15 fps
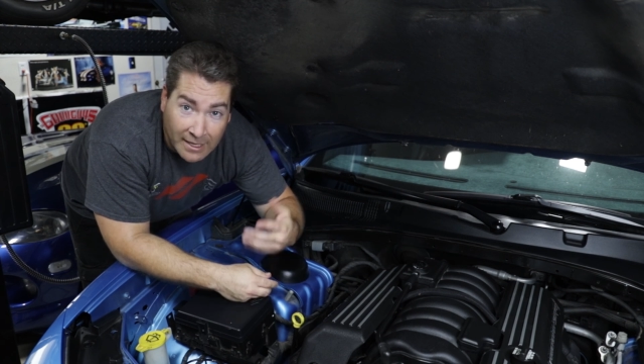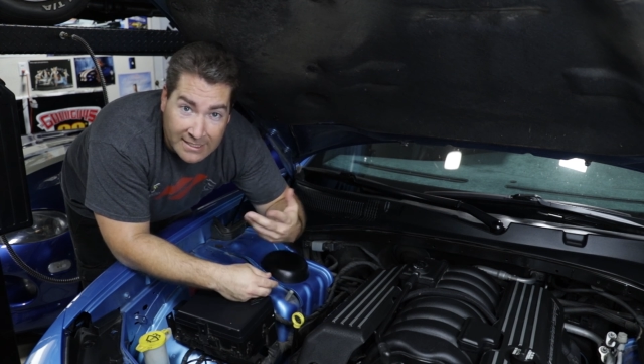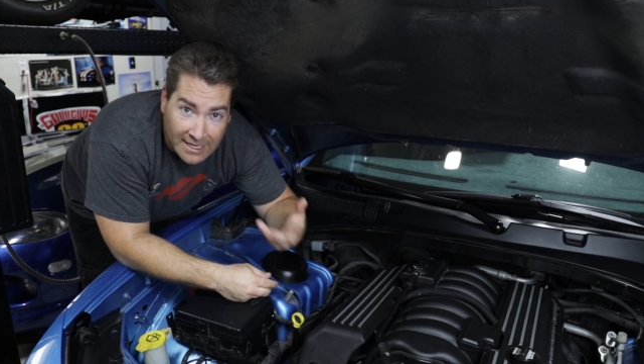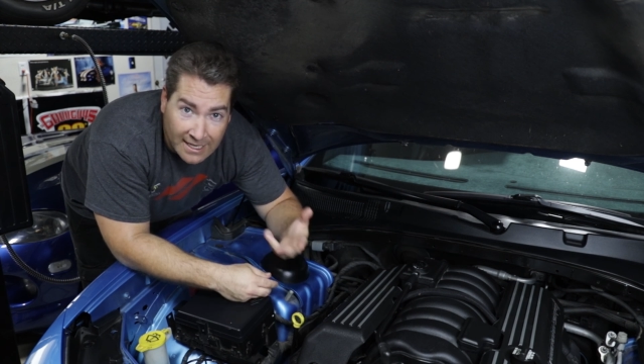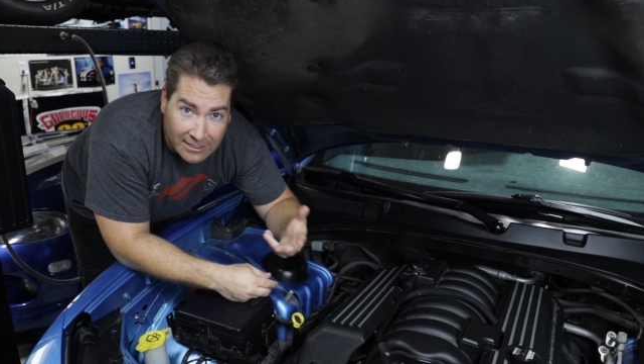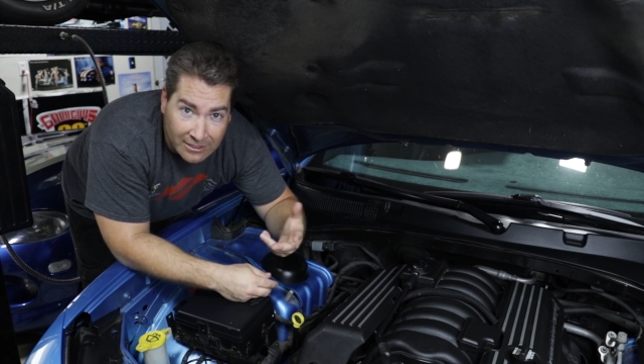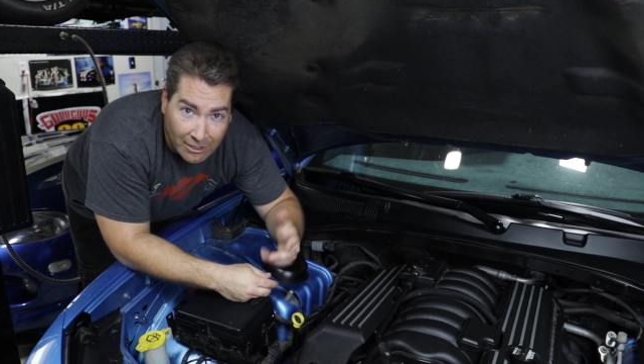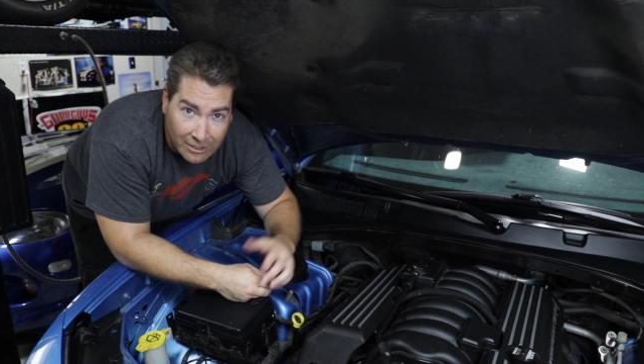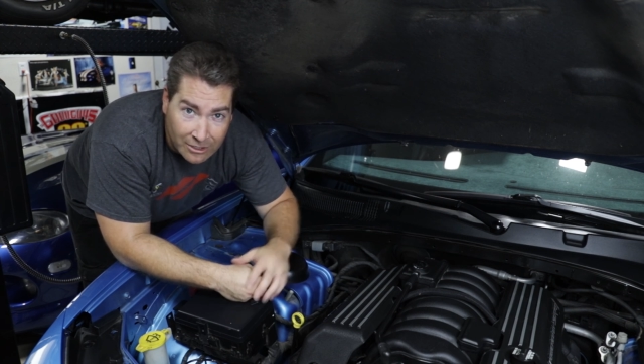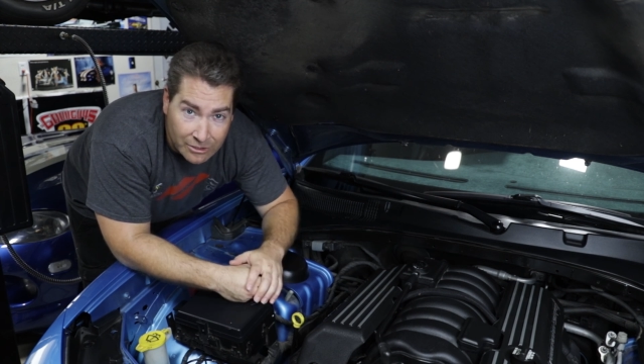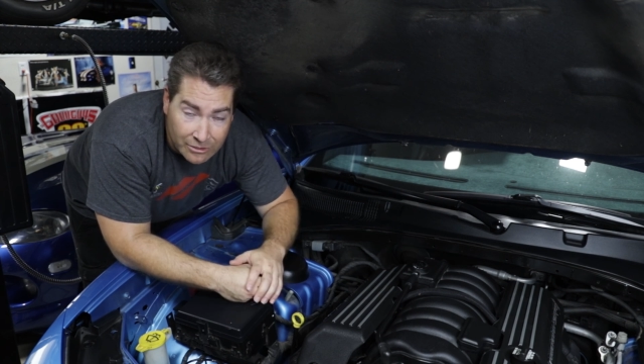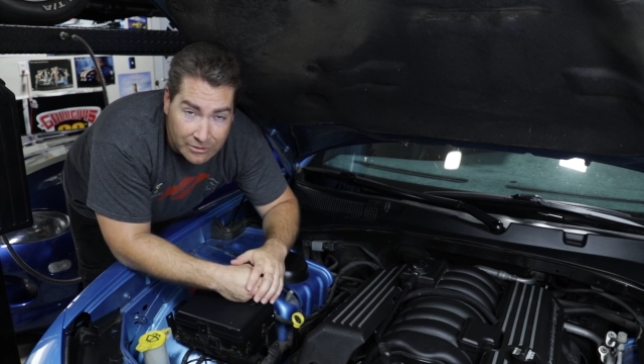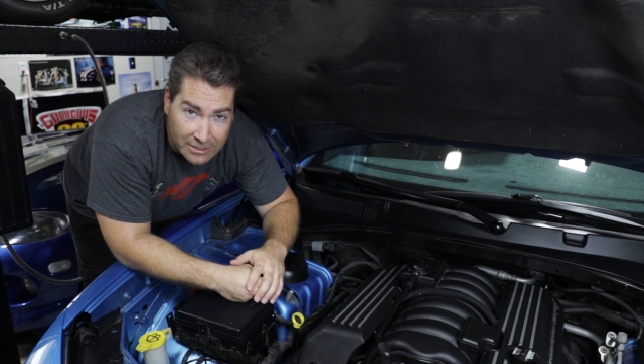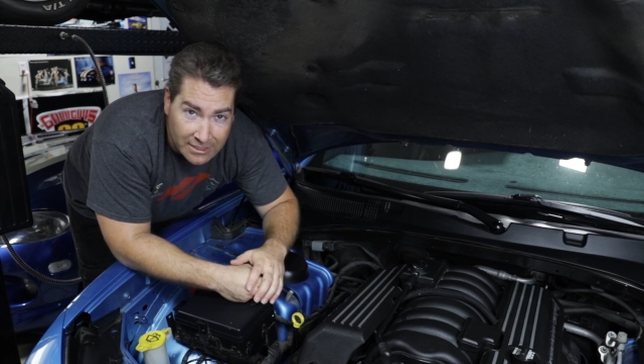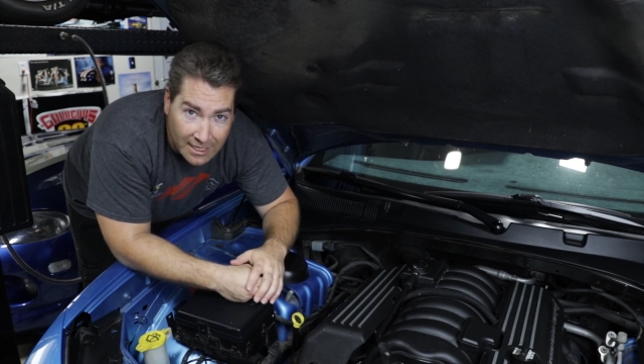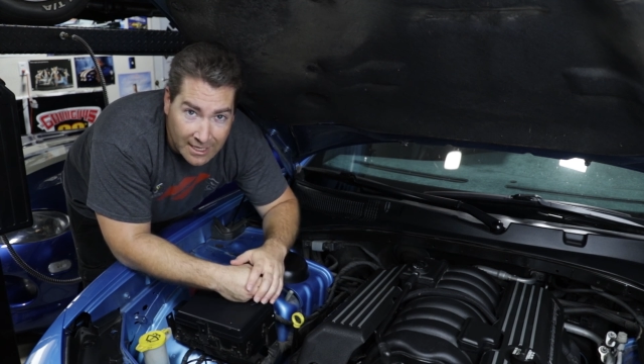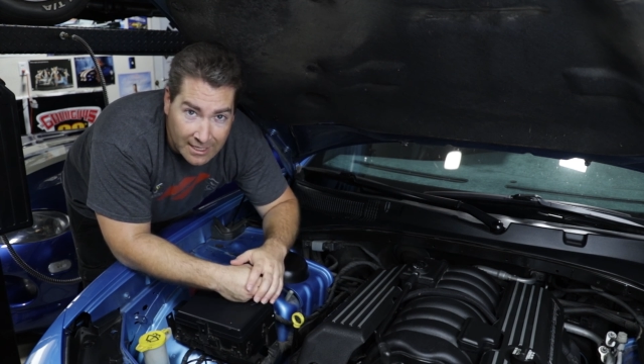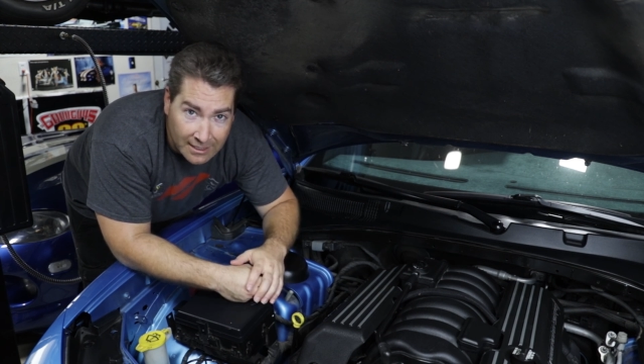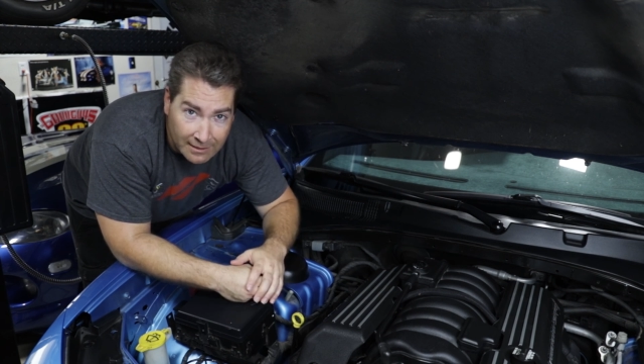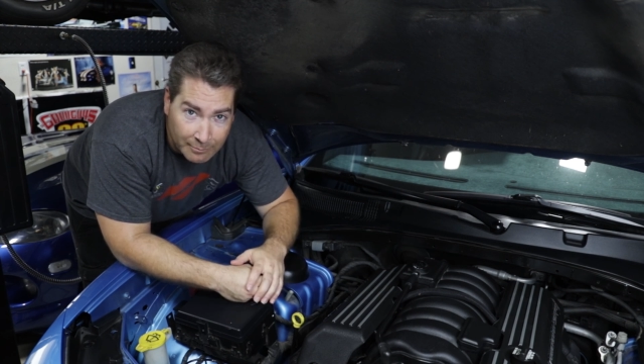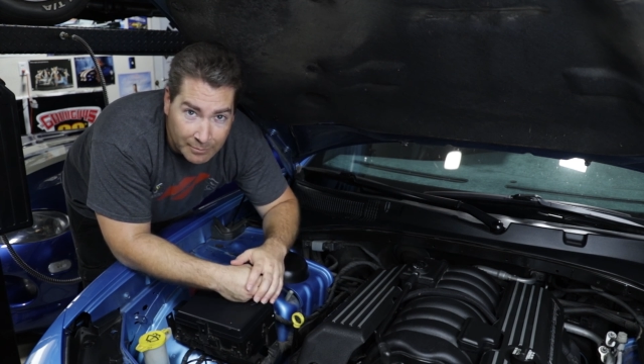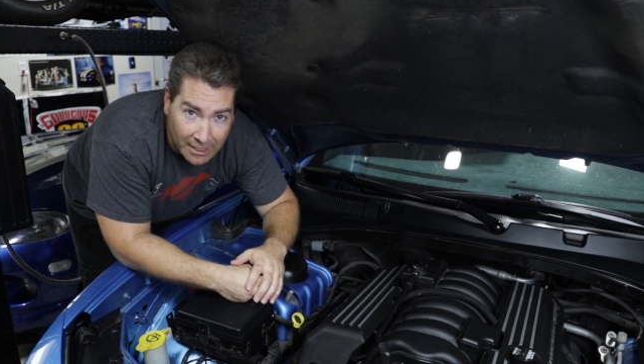Tech Talk
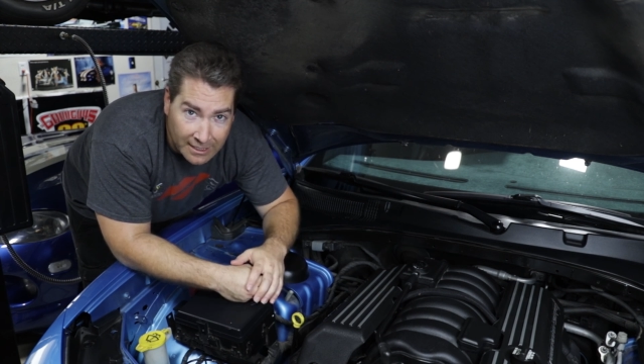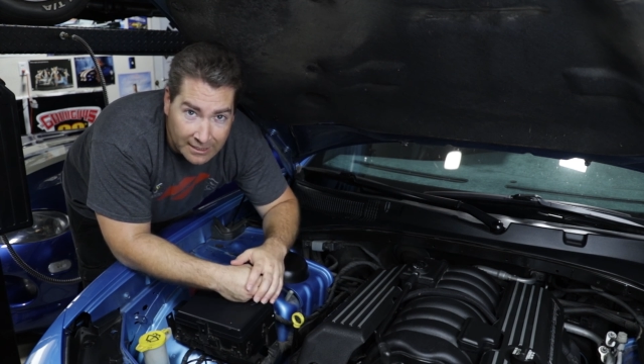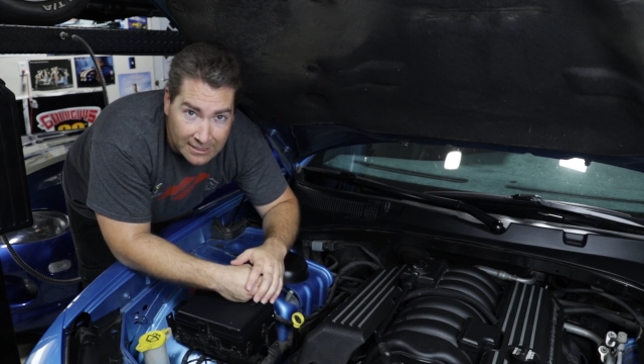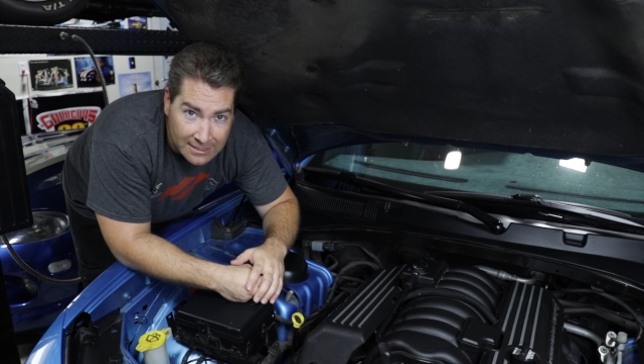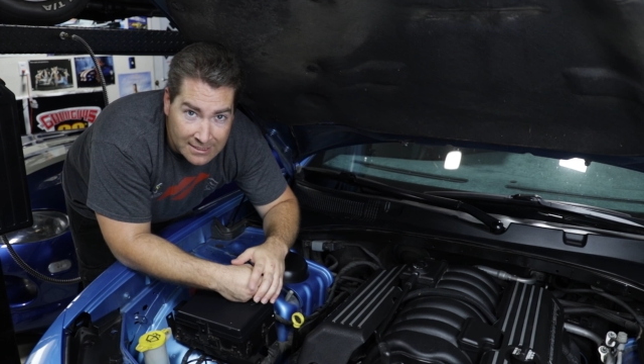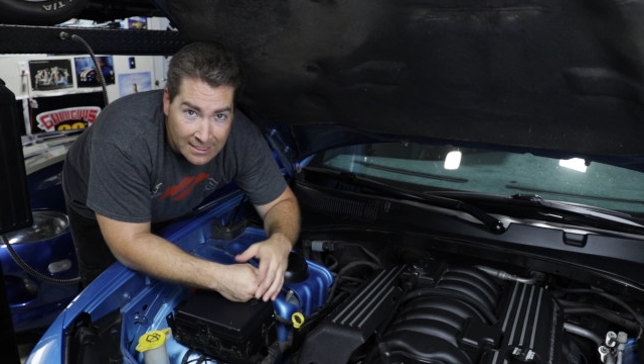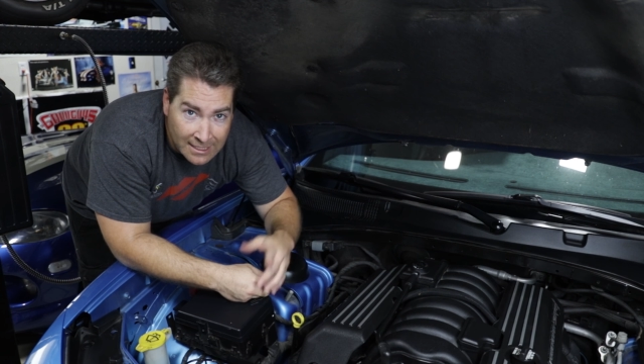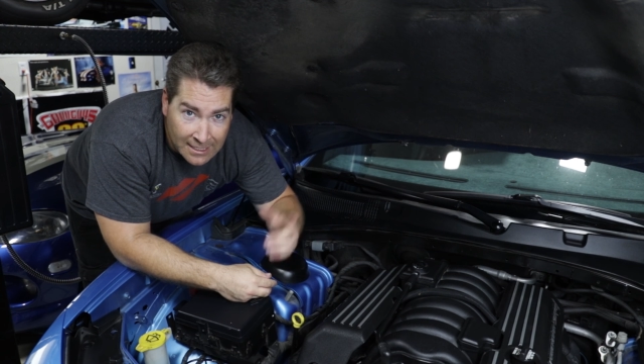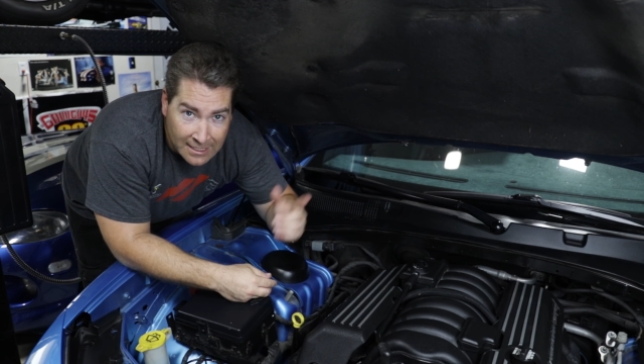Tuesday playlist.